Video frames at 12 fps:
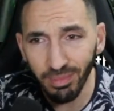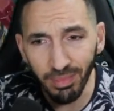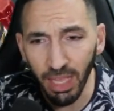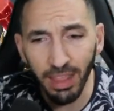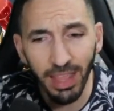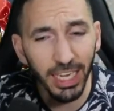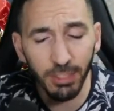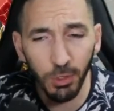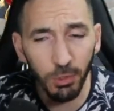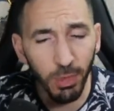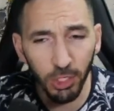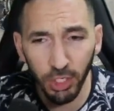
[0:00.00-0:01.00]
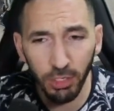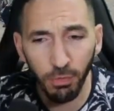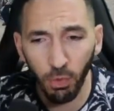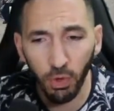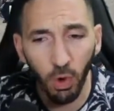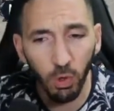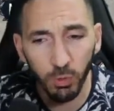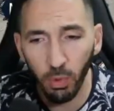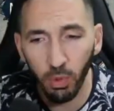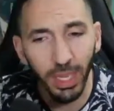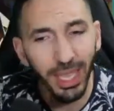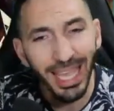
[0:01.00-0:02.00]
that is pretty much it for
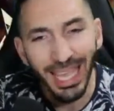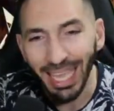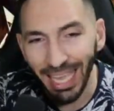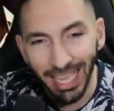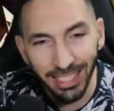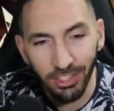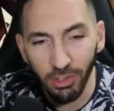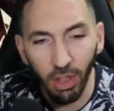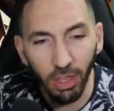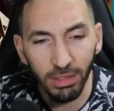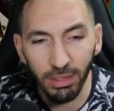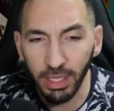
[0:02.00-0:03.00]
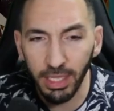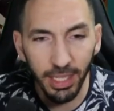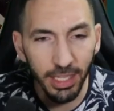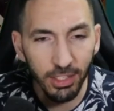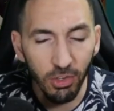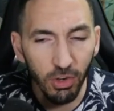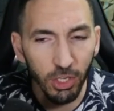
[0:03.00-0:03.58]
GHOSTBORN. It's not a